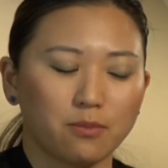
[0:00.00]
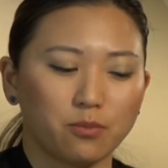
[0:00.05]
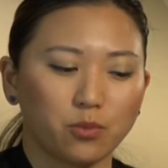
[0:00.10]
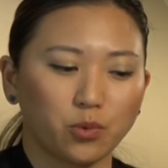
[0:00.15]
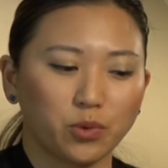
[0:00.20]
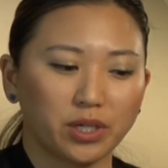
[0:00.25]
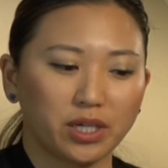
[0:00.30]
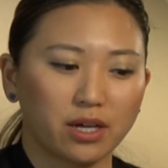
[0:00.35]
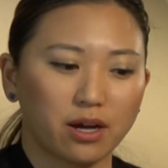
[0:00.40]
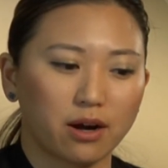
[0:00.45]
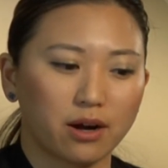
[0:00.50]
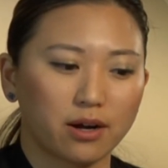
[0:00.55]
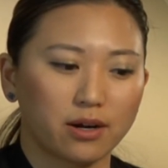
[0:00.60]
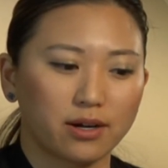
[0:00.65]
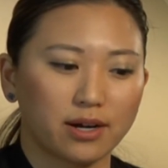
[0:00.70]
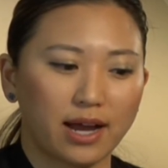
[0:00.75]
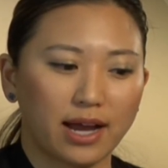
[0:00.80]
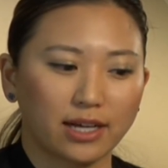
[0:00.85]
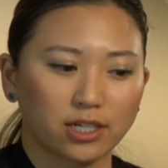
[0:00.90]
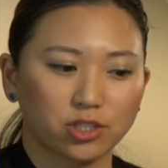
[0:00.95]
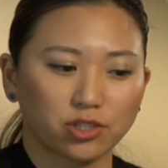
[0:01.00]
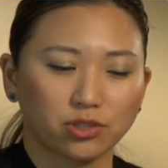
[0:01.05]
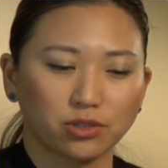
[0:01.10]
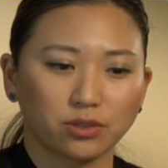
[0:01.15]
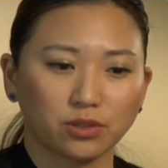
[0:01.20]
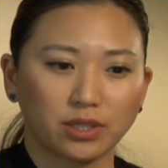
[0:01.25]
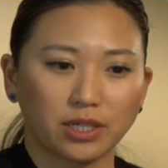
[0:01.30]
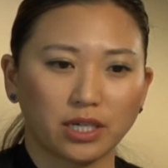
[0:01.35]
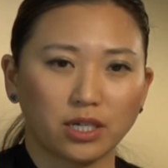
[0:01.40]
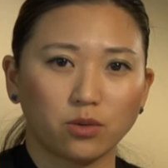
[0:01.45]
We are
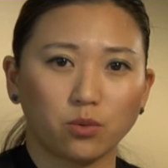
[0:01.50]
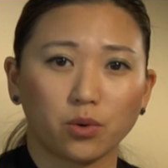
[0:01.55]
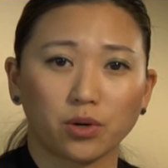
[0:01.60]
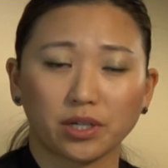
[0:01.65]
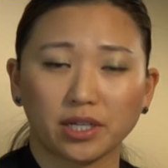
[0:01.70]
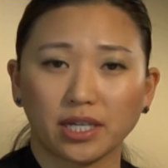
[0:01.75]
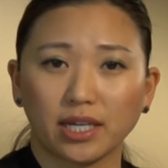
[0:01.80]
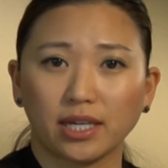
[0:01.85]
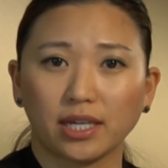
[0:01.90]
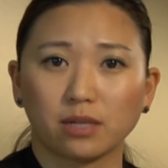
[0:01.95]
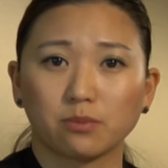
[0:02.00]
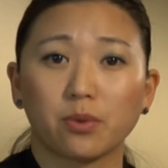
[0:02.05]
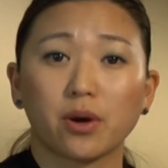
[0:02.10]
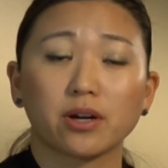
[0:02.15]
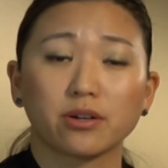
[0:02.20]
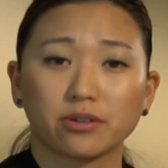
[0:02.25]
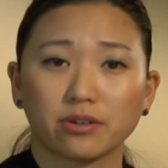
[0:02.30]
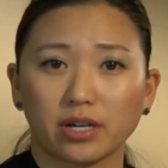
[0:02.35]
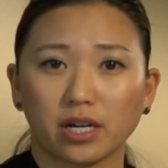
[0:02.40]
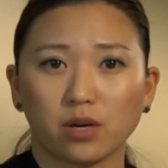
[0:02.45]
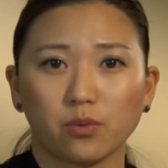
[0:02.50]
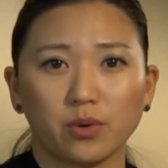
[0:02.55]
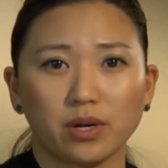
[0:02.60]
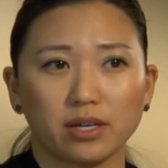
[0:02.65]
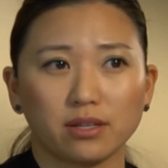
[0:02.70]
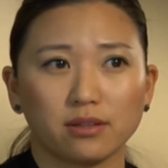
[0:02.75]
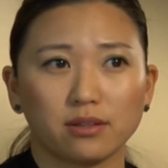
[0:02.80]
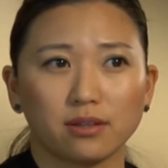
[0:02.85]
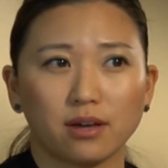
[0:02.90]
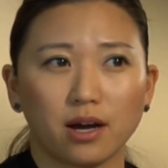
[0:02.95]
actually working and partnering
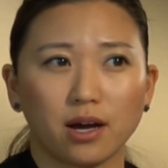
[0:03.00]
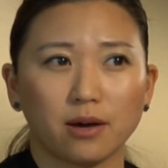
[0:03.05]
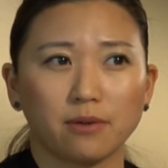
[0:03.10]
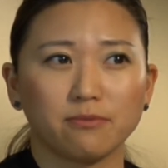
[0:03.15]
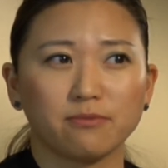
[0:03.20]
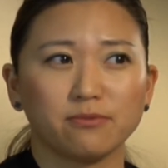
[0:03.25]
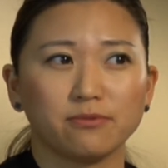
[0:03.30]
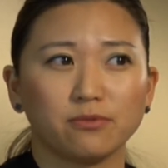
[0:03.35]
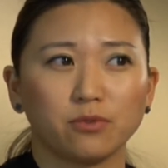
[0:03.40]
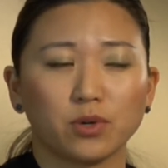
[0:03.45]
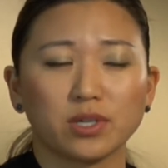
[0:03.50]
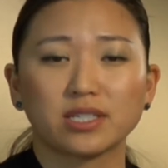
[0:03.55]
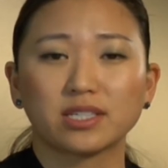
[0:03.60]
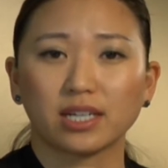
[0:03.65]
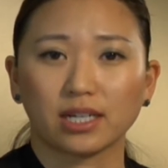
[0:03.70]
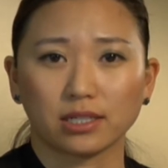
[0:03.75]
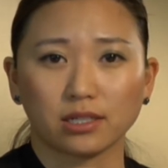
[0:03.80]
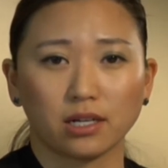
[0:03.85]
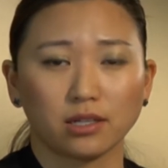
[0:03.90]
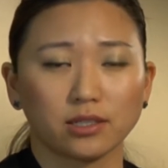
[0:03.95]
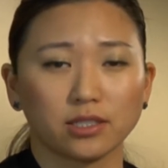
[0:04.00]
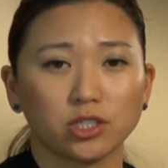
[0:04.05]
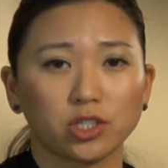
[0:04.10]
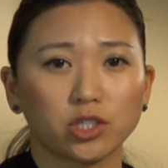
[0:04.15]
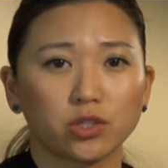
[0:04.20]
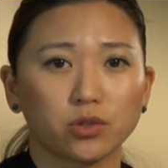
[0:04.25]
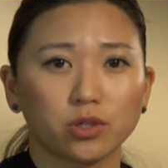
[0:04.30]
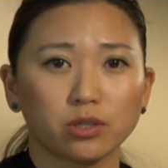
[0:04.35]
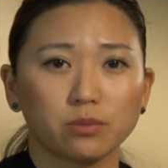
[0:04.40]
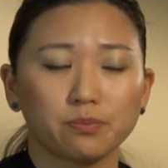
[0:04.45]
with Voice Technology
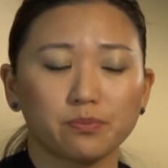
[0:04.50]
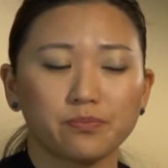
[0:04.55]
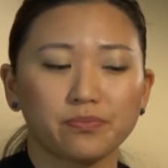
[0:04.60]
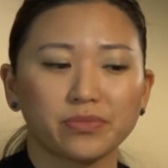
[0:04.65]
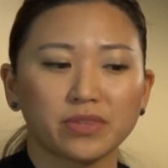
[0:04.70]
Group